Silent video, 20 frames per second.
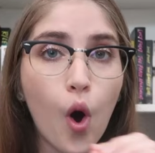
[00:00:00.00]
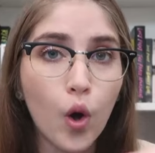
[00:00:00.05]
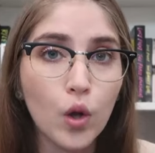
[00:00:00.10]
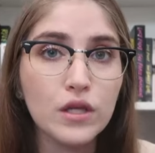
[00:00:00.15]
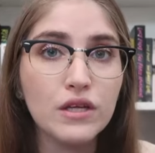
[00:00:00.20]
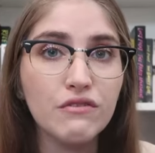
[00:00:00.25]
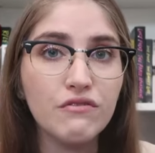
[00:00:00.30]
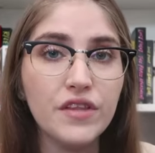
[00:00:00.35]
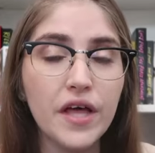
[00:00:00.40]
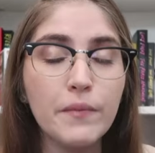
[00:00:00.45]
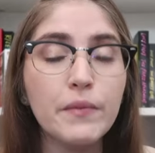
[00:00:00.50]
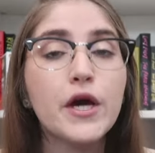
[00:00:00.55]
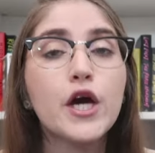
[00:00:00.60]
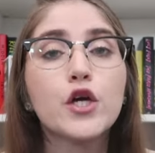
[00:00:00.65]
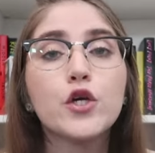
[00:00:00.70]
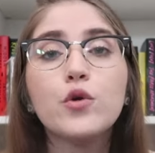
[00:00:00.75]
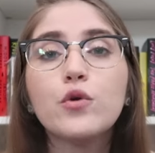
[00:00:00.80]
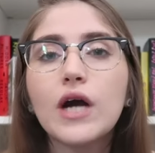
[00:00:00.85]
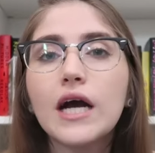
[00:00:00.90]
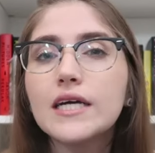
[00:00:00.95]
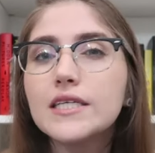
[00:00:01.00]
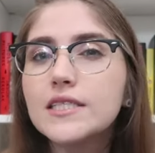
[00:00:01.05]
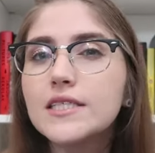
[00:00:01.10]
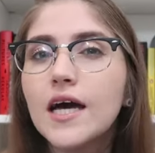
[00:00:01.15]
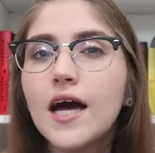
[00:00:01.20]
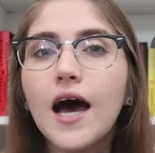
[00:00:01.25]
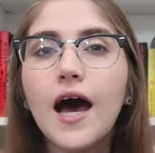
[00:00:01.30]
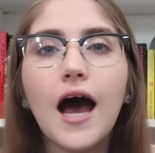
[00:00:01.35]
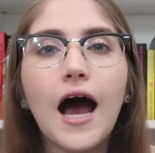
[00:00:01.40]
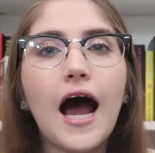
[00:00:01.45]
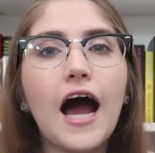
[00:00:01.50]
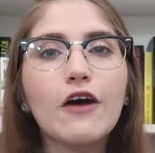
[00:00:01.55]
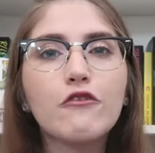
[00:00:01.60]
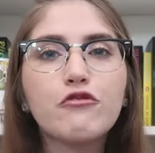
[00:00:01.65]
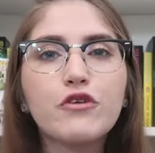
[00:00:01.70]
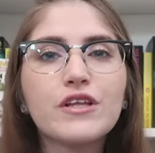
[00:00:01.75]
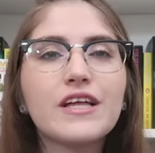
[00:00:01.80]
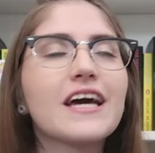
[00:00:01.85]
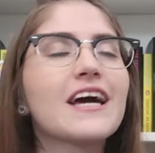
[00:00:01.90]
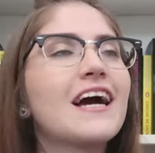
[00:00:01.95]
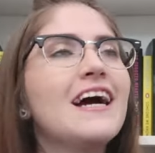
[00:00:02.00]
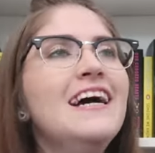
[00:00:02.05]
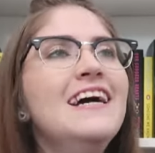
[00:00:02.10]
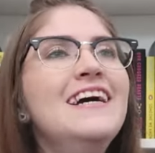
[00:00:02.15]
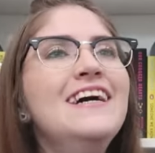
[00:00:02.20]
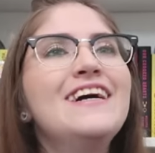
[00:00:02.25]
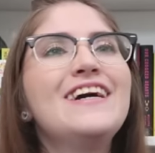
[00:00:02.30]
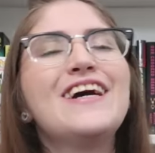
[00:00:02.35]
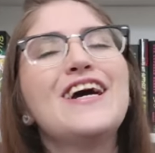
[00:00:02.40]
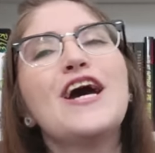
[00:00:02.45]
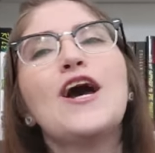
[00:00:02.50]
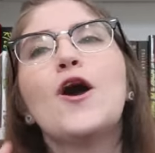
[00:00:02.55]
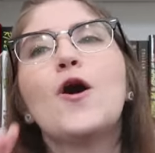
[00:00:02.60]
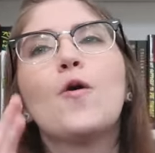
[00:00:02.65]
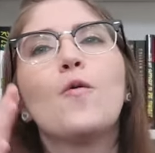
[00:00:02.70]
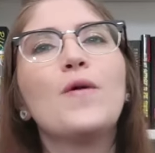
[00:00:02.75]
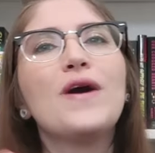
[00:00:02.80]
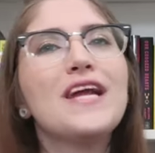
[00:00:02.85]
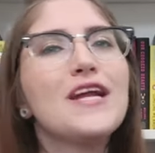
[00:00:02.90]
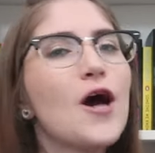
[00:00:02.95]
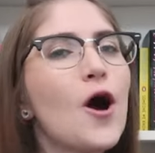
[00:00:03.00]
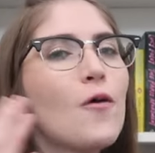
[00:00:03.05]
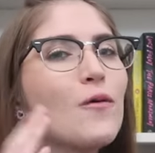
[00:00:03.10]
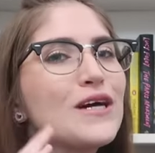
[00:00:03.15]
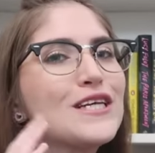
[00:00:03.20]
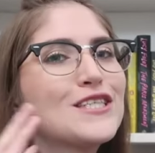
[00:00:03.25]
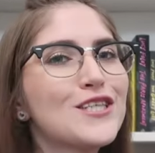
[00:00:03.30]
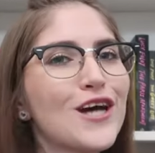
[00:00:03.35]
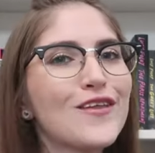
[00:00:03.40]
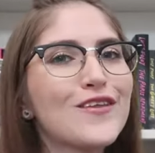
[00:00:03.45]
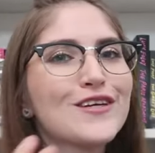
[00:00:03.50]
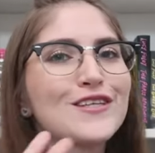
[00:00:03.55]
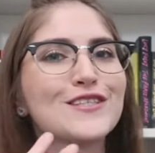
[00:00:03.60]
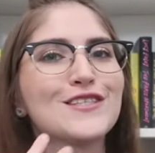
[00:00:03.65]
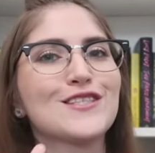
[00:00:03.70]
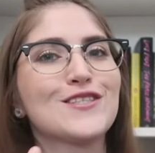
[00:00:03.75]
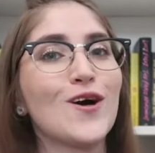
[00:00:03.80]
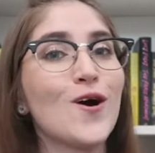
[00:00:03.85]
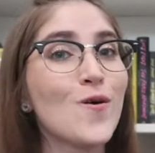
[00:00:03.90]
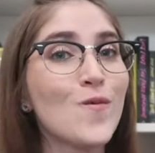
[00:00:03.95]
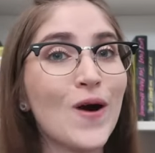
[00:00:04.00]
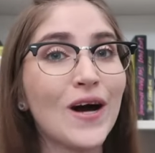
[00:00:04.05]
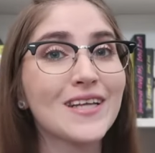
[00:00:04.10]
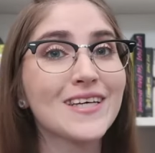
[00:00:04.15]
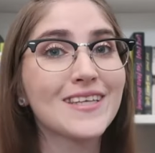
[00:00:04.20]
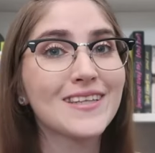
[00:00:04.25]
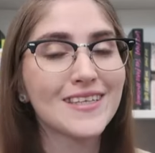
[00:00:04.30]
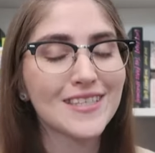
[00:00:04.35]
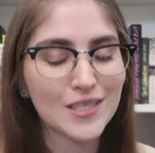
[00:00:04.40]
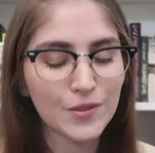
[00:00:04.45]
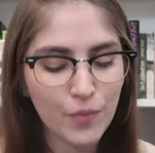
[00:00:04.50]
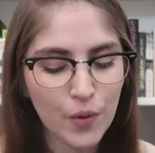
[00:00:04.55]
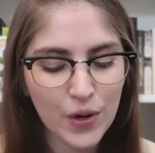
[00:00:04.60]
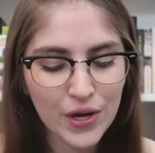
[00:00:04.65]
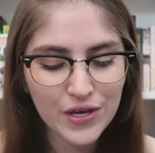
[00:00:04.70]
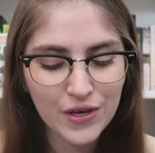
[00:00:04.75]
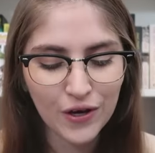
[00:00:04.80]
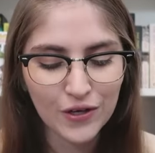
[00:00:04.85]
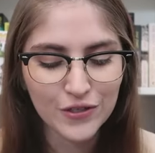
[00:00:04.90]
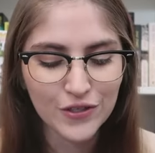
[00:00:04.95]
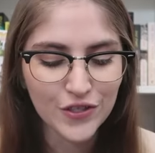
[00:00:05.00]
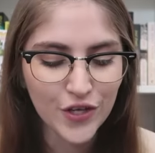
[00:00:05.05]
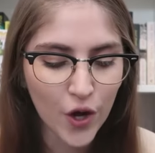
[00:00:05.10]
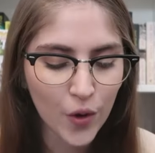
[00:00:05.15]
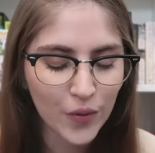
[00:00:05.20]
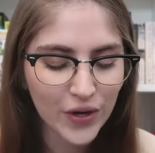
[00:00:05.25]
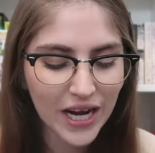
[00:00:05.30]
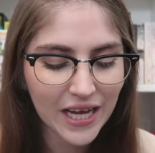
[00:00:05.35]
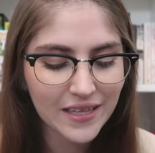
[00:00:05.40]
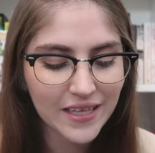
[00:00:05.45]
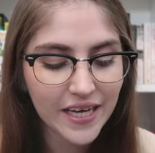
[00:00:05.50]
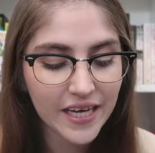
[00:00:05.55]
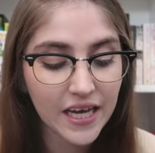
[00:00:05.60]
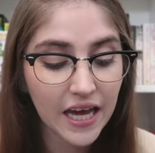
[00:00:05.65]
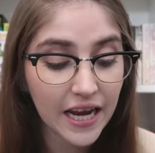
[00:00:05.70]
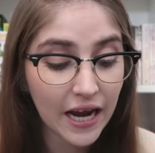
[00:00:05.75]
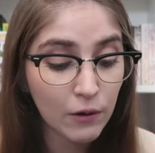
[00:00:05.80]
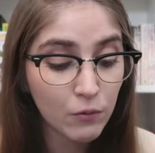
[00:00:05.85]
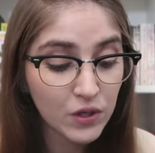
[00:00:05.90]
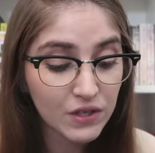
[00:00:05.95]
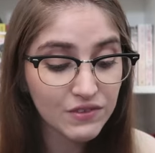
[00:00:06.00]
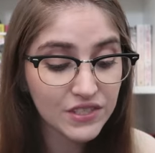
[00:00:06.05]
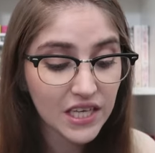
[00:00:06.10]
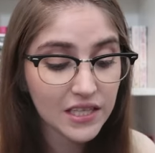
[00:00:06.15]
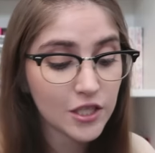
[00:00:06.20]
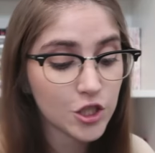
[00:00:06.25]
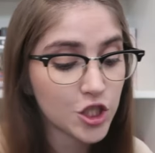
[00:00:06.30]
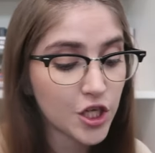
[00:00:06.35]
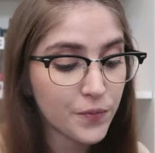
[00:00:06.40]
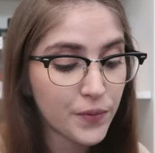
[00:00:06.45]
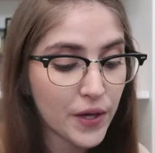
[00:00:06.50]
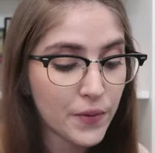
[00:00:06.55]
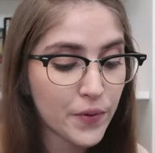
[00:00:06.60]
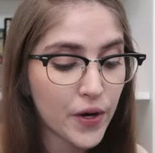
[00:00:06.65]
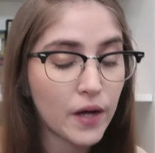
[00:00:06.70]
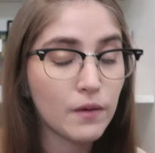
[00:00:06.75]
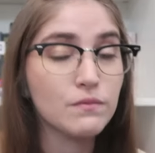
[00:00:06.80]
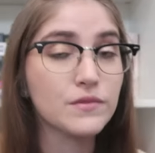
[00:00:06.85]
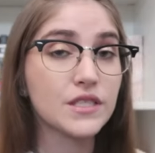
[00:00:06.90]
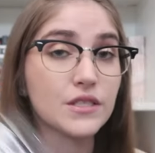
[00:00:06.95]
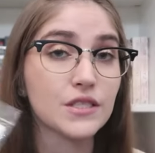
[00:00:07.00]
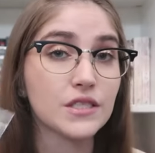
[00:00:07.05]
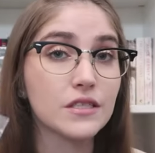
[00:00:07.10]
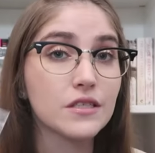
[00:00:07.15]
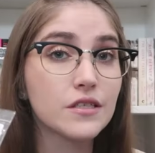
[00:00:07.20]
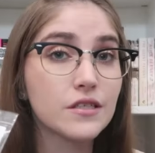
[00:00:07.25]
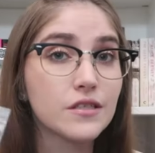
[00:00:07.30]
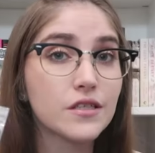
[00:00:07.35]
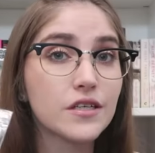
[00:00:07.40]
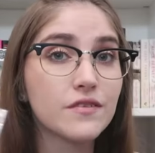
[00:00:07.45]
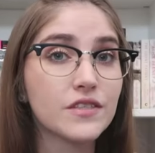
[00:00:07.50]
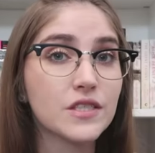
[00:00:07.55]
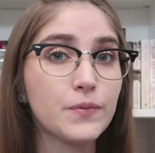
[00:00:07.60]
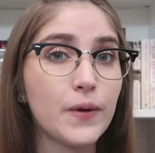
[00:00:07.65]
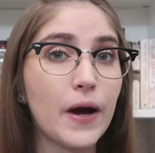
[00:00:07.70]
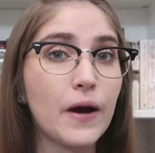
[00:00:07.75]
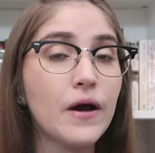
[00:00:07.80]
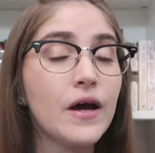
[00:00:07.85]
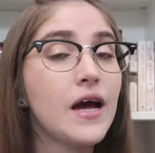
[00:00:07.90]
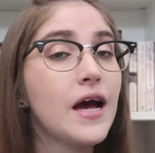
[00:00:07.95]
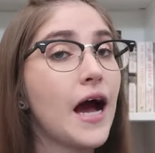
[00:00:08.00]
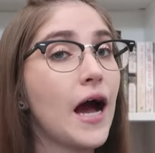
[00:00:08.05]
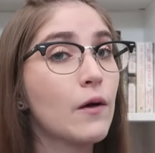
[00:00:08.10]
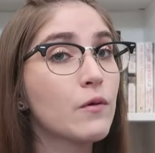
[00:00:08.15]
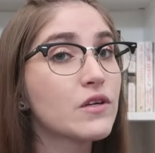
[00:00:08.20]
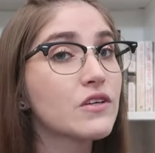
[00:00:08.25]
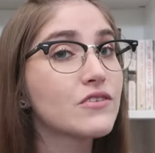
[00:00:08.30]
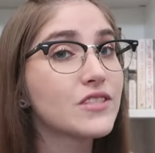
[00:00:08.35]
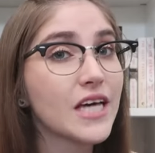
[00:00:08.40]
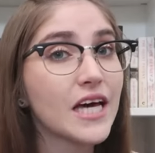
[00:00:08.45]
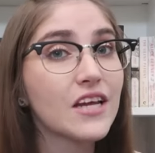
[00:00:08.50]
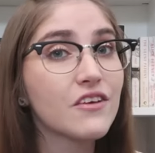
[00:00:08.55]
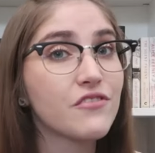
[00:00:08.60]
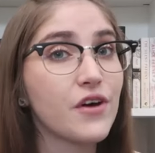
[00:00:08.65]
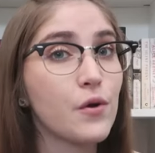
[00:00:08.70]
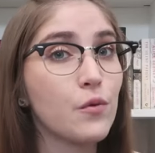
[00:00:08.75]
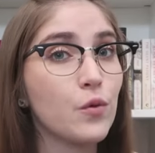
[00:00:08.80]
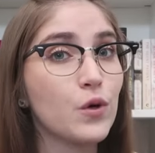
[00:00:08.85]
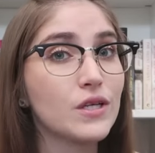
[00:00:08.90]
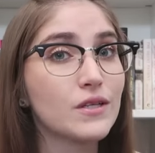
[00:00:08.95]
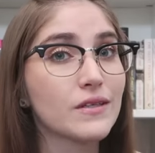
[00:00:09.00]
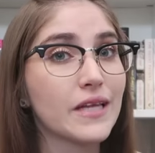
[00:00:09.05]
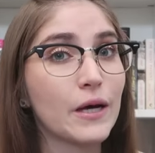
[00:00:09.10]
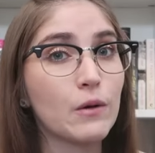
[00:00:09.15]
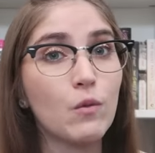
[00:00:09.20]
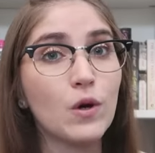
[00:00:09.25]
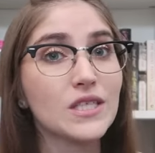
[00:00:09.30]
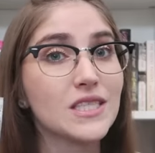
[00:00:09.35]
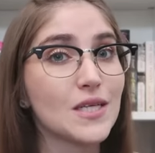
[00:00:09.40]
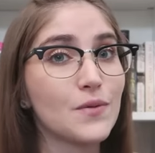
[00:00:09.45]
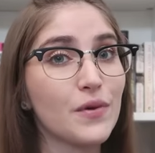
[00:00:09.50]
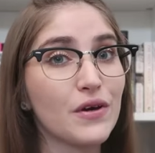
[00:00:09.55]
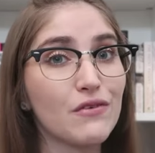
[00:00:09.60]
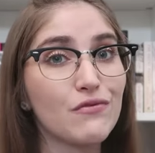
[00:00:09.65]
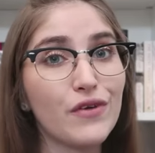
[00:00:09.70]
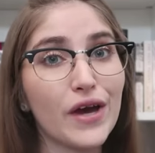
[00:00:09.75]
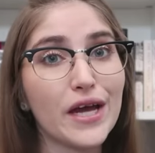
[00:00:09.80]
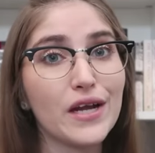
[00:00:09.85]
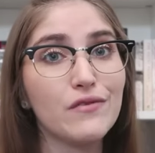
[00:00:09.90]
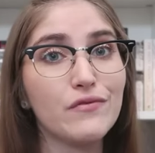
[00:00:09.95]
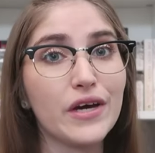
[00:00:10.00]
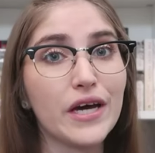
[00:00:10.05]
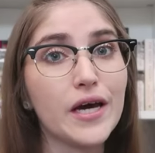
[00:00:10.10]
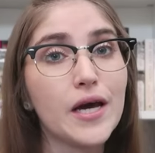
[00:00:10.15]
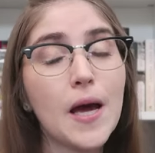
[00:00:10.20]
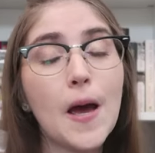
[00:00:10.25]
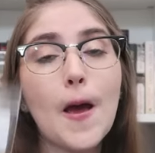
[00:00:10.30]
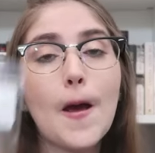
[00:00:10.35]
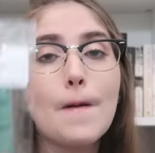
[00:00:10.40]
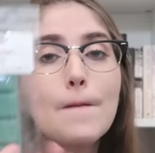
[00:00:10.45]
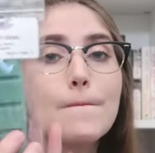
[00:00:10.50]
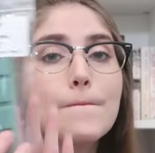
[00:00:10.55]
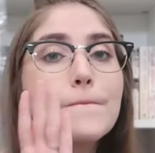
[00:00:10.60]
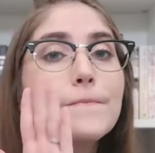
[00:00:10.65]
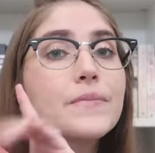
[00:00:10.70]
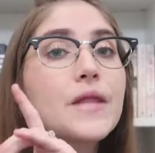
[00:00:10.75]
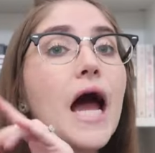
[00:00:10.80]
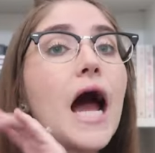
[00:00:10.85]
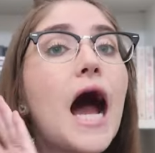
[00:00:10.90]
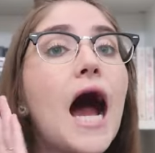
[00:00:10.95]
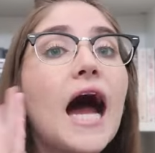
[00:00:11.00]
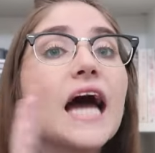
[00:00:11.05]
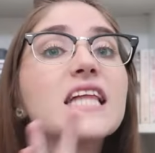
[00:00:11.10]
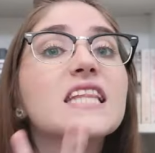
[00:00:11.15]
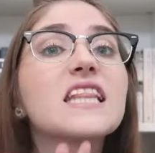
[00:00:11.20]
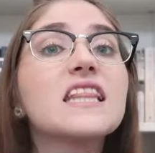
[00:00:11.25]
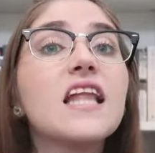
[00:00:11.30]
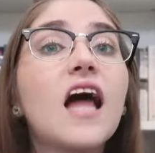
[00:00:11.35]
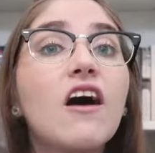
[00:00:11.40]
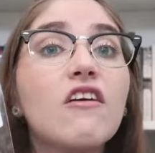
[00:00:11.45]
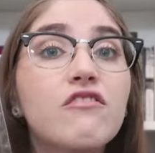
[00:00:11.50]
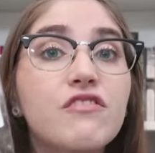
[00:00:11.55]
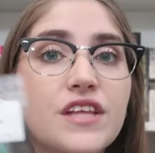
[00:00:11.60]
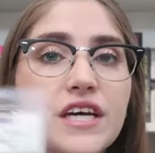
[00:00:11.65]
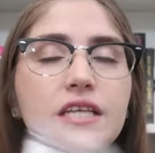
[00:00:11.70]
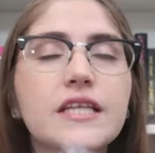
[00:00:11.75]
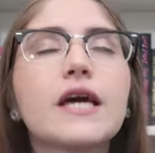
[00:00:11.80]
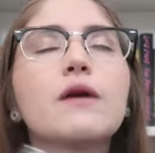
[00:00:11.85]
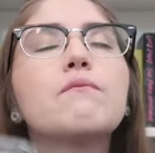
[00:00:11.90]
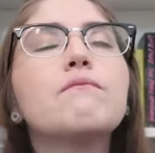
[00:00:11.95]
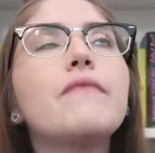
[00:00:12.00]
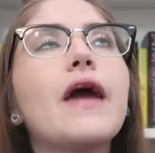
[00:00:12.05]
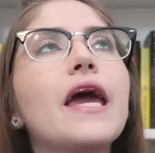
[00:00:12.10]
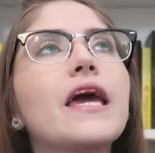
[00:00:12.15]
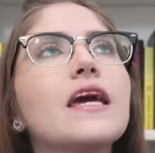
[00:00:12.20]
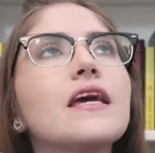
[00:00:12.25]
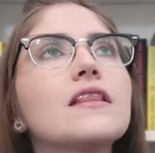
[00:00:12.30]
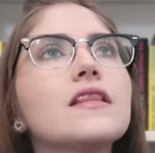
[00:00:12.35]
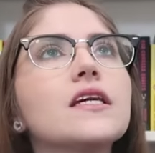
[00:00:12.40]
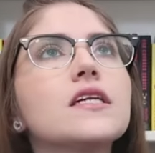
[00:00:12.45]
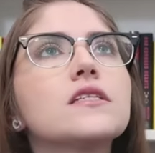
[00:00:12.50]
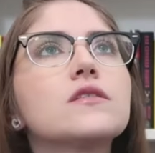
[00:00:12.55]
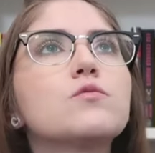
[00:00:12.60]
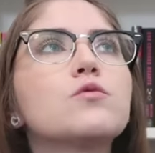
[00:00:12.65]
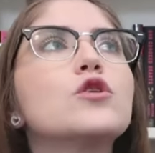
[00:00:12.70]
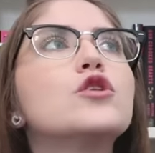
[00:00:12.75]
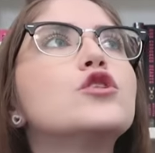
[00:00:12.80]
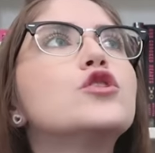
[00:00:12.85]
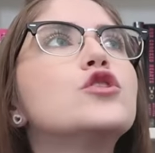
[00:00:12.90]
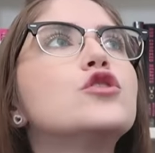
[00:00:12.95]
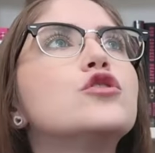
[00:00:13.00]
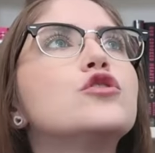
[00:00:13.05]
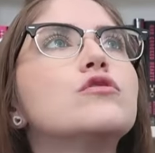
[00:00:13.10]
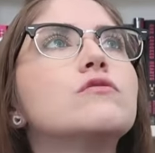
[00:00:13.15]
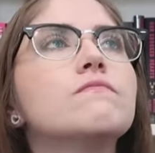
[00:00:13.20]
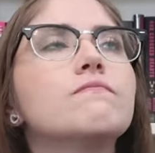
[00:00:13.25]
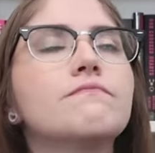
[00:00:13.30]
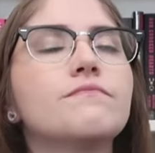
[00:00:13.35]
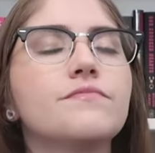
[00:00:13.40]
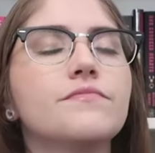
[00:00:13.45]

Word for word: all of them. You guys, I feel like we know each other so well at this point. Y'all know what I like. And I would have said the Champagne Problems I was a little nervous about. I would have said if I wouldn't, like, wasn't a big fan of it. I loved it. Like, making this was...